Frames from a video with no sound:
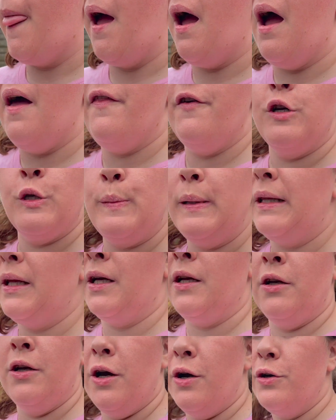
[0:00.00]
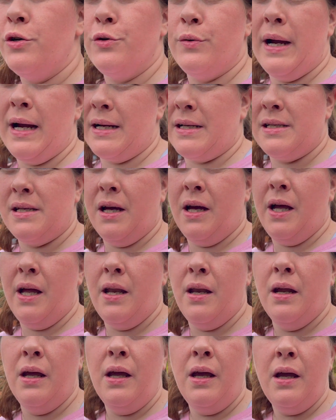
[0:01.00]
and there's been like no direct sun,
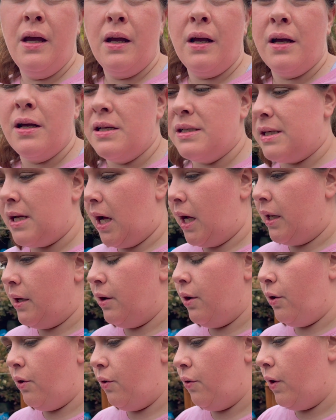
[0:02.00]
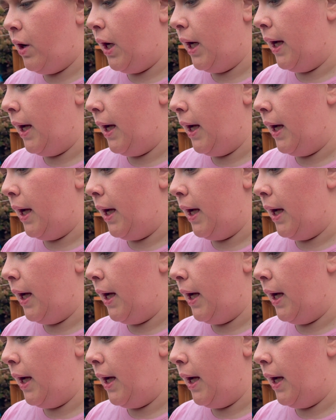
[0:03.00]
because I know